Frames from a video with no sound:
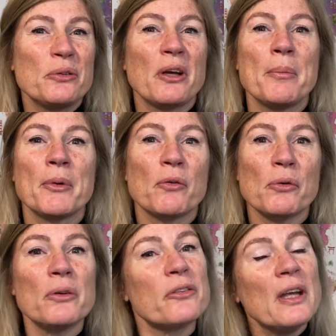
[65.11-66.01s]
you come
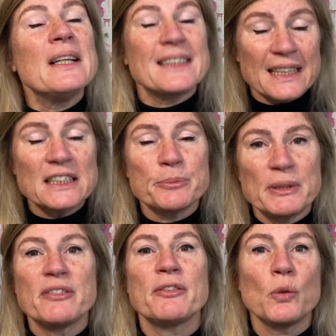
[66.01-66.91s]
across, tend to
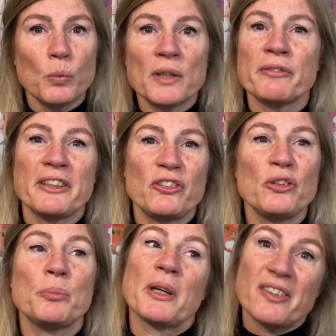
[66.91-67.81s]
be for the
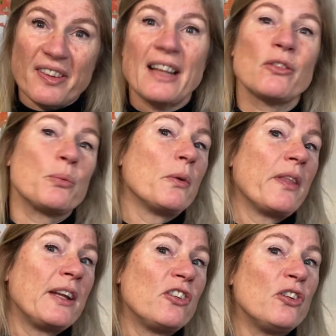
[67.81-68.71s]
1v2 because that's what
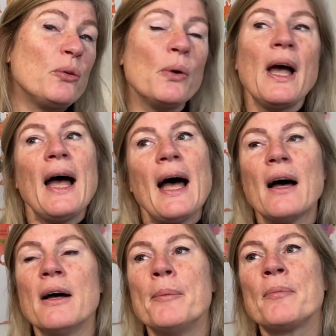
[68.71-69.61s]
they do.
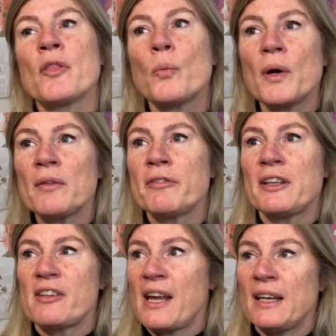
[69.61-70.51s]
The
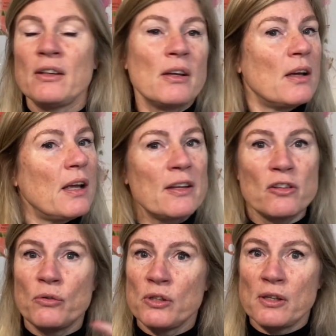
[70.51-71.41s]
1v10 is
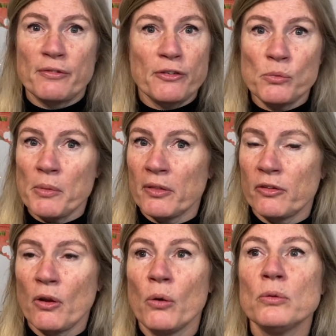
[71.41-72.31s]
only a few
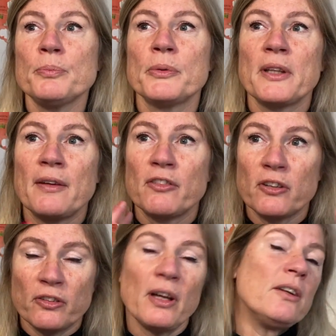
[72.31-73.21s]
months old, but they've
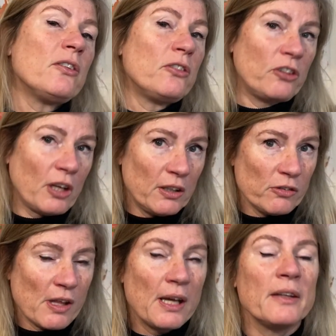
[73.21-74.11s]
decided to
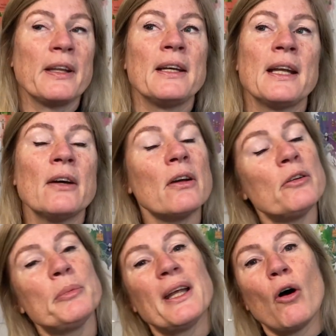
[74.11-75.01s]
change that and they're now going
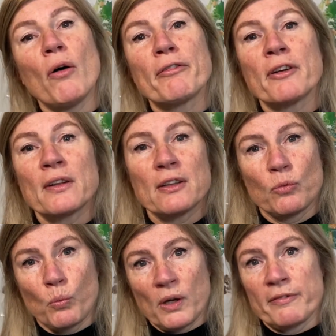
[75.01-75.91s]
to be offering this
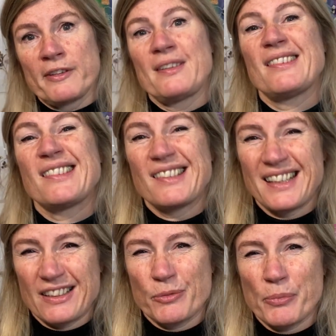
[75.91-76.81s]

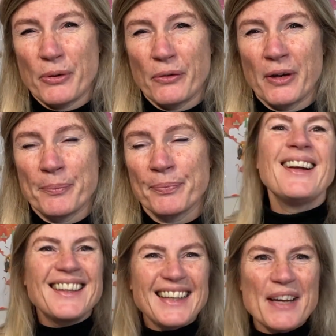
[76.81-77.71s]
1v6 program.
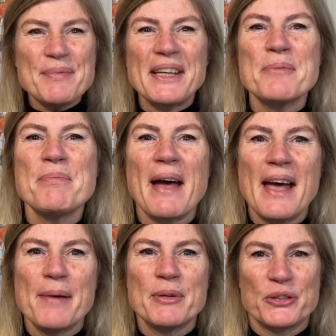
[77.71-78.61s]
Let me
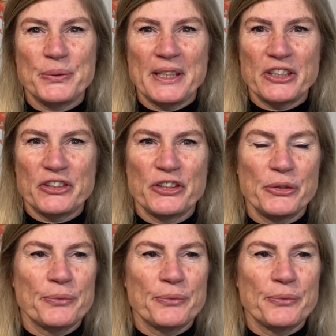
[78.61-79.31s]
compare between the two.